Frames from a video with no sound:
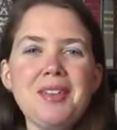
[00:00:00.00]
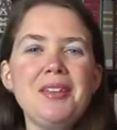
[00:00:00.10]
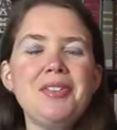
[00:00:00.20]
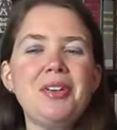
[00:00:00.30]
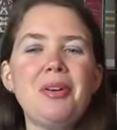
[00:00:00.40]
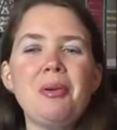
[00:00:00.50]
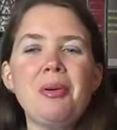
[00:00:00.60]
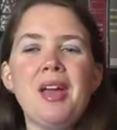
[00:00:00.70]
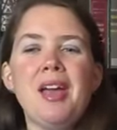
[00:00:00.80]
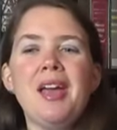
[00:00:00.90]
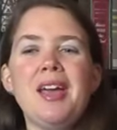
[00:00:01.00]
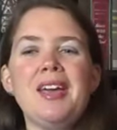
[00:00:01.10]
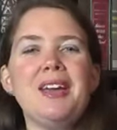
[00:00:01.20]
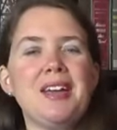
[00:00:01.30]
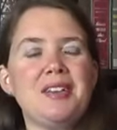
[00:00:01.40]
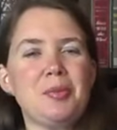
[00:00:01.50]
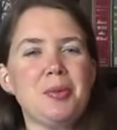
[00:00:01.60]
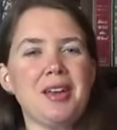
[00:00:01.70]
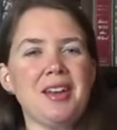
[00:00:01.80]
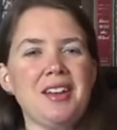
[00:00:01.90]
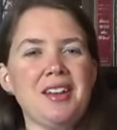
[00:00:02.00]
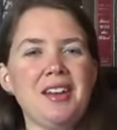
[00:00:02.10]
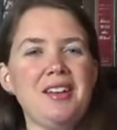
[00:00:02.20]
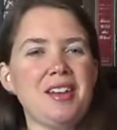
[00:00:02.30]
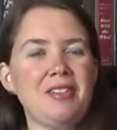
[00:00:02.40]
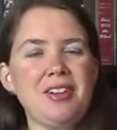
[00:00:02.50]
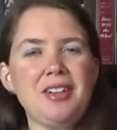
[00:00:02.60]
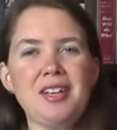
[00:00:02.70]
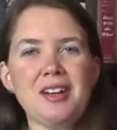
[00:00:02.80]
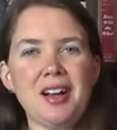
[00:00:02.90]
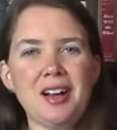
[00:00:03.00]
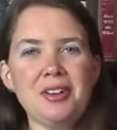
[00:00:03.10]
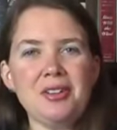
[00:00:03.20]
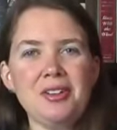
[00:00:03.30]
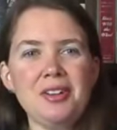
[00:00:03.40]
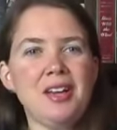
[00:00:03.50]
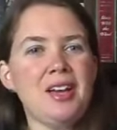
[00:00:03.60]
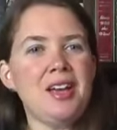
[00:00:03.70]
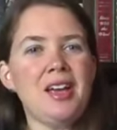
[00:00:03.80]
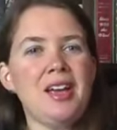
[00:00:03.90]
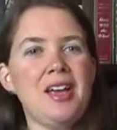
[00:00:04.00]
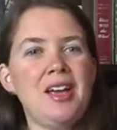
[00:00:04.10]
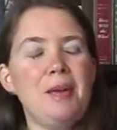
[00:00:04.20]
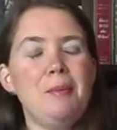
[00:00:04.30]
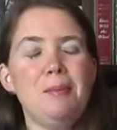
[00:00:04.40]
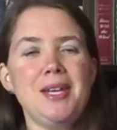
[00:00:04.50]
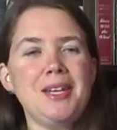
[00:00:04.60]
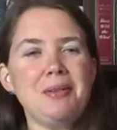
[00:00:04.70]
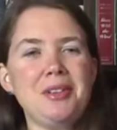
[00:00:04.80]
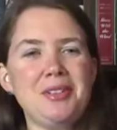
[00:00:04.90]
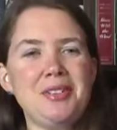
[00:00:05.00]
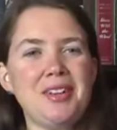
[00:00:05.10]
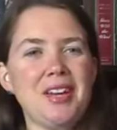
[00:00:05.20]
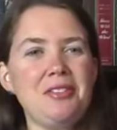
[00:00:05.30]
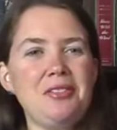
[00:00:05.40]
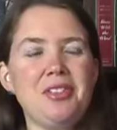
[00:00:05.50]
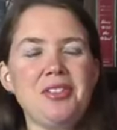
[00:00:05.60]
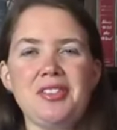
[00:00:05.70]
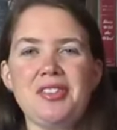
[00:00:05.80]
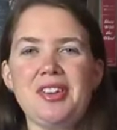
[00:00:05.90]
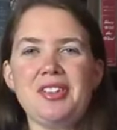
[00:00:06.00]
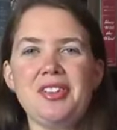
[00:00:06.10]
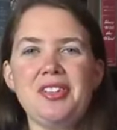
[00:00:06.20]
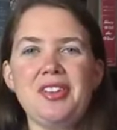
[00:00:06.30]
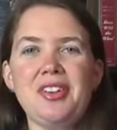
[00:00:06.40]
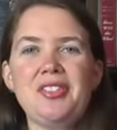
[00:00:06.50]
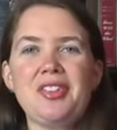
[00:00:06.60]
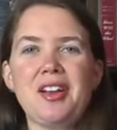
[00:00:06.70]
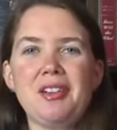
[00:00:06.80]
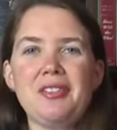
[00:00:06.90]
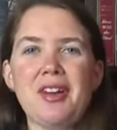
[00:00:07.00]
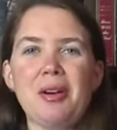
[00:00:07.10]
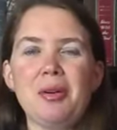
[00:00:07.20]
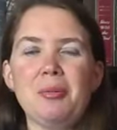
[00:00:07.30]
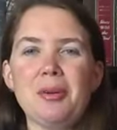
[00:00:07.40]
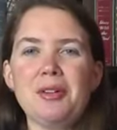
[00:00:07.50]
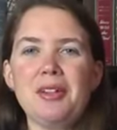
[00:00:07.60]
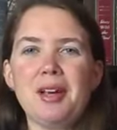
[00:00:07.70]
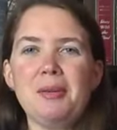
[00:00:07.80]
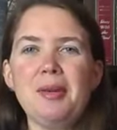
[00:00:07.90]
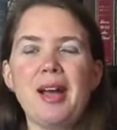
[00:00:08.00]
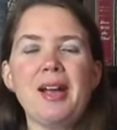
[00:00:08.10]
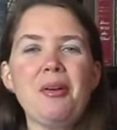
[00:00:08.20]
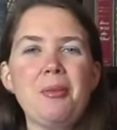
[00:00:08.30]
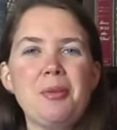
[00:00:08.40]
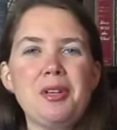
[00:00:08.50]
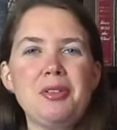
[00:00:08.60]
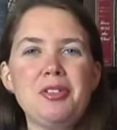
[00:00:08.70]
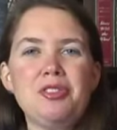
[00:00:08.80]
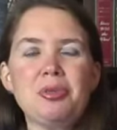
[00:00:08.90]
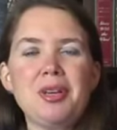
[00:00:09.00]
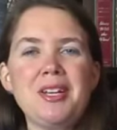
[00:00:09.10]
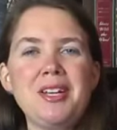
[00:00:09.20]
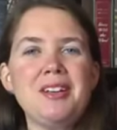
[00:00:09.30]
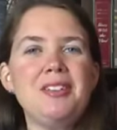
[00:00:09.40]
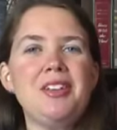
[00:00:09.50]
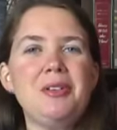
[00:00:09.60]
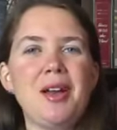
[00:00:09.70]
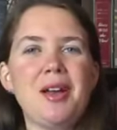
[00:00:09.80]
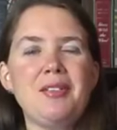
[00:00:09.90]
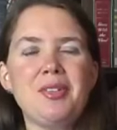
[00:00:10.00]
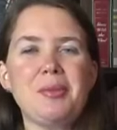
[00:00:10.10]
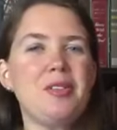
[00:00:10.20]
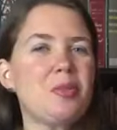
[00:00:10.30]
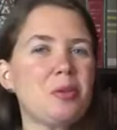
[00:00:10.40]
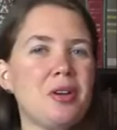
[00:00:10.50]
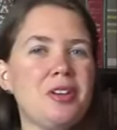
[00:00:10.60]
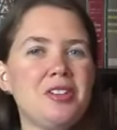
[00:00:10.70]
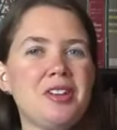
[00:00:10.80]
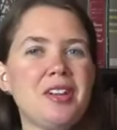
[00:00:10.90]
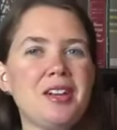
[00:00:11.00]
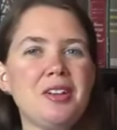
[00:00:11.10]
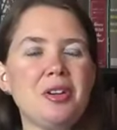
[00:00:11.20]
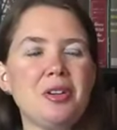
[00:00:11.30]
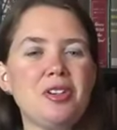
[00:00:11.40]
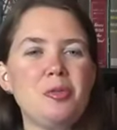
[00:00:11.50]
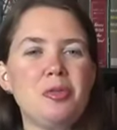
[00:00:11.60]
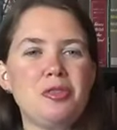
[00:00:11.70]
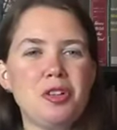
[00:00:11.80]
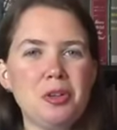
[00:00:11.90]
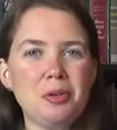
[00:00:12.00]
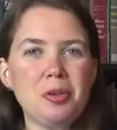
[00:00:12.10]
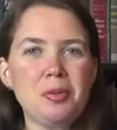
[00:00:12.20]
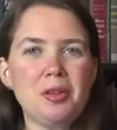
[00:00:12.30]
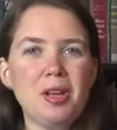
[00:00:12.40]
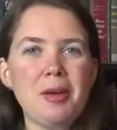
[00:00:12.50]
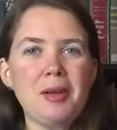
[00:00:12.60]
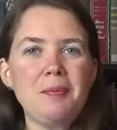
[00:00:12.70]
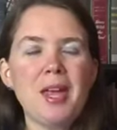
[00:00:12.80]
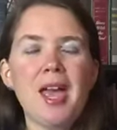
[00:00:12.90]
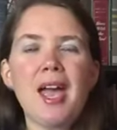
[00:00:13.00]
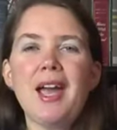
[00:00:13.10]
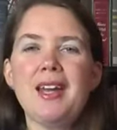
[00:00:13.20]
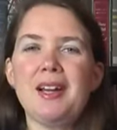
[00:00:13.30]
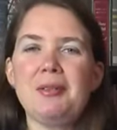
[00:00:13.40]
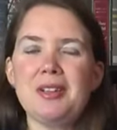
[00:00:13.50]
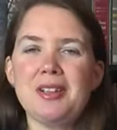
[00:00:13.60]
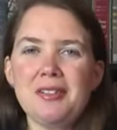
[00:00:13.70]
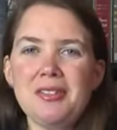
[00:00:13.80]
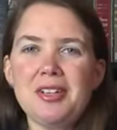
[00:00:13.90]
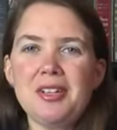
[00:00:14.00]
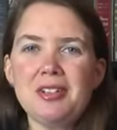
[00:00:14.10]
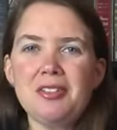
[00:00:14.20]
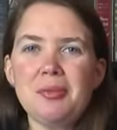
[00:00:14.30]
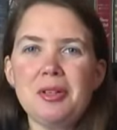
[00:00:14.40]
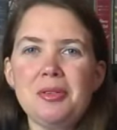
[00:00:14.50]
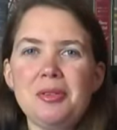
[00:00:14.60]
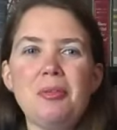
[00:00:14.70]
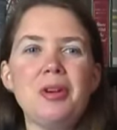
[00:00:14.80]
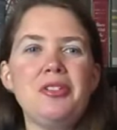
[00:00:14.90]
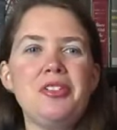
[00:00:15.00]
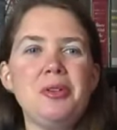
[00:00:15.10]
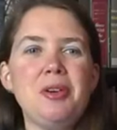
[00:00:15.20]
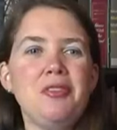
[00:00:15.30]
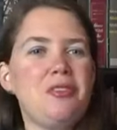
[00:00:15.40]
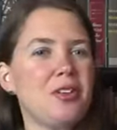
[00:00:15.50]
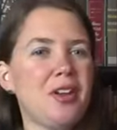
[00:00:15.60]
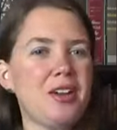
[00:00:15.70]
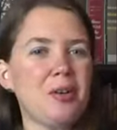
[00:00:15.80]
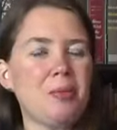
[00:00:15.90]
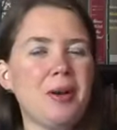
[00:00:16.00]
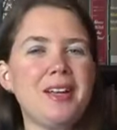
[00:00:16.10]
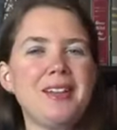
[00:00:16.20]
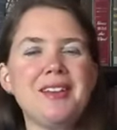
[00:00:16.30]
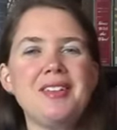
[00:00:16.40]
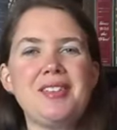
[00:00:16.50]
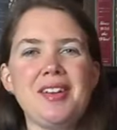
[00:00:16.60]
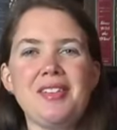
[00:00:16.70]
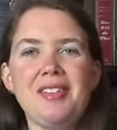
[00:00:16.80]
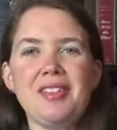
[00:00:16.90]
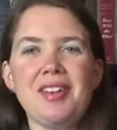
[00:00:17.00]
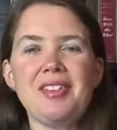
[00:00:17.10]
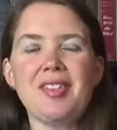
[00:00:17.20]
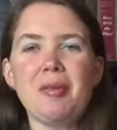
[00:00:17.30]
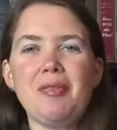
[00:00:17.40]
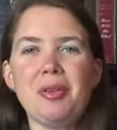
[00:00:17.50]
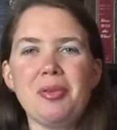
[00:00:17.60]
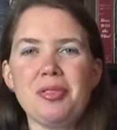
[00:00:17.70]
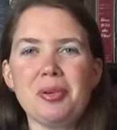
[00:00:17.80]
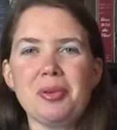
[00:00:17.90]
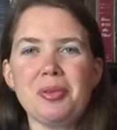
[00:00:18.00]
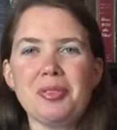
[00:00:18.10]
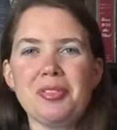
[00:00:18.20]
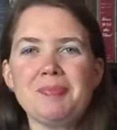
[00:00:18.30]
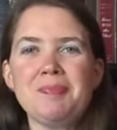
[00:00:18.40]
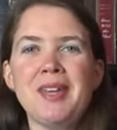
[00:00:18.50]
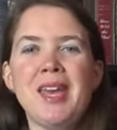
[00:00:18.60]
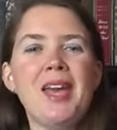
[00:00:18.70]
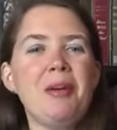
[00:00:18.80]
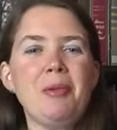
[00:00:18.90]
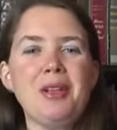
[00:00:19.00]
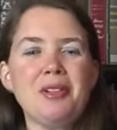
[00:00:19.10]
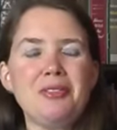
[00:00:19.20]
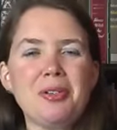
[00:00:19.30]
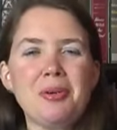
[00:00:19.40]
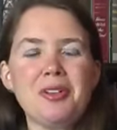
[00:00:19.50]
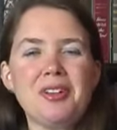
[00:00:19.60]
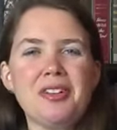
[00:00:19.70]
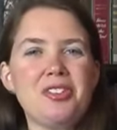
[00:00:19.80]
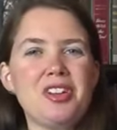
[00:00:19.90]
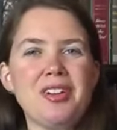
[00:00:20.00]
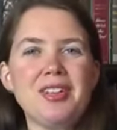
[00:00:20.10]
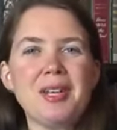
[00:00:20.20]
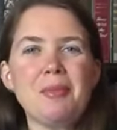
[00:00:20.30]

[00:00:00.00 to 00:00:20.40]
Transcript: So it has been definitely an honor meeting with you today for this session 6 of our book club. I hope that you've enjoyed it and that you have some inspiration and encouragement for your deployment. And I would love to hear from you once you have filled out your bucket list and set some of those goals. We look forward to sharing them